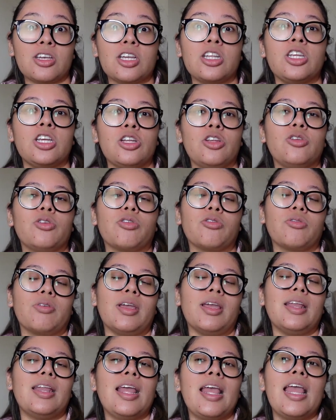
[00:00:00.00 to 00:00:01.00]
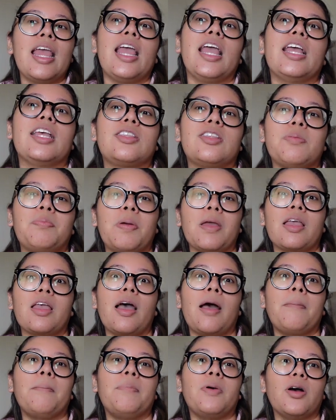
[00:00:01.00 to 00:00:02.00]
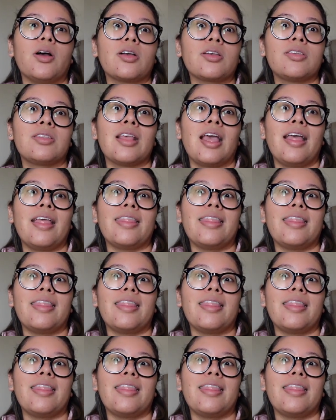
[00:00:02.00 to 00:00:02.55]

continue to read is to pick up books